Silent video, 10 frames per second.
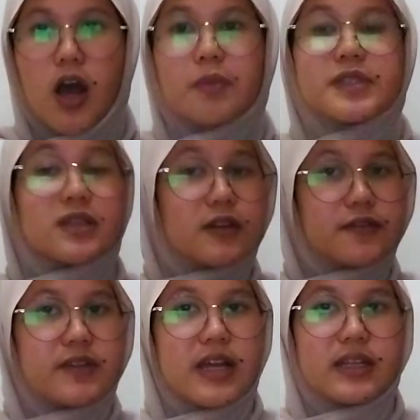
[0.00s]

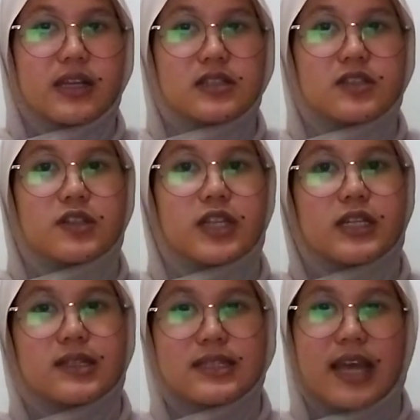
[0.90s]
observed that in
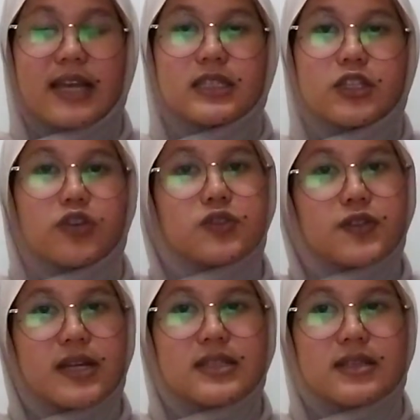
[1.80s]
certain contexts,
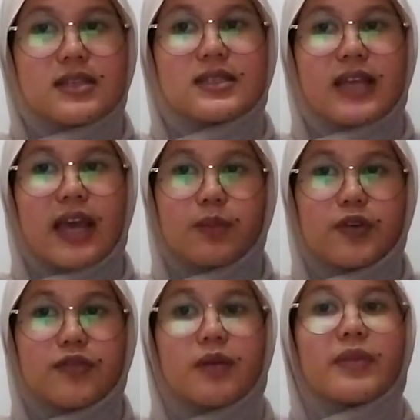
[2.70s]
utterances can
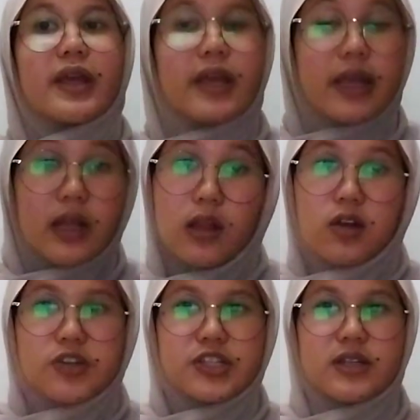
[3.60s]
perform
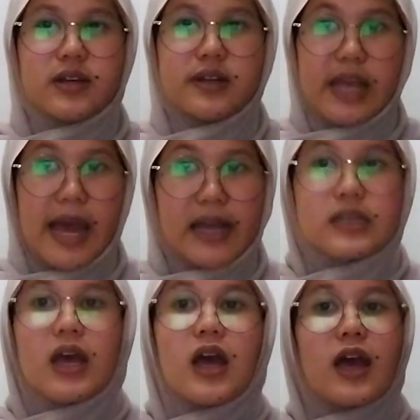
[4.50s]
elocutionary
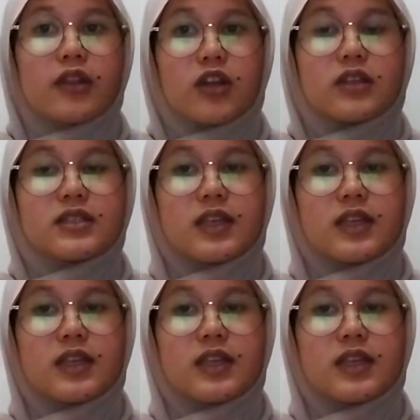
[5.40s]
act, not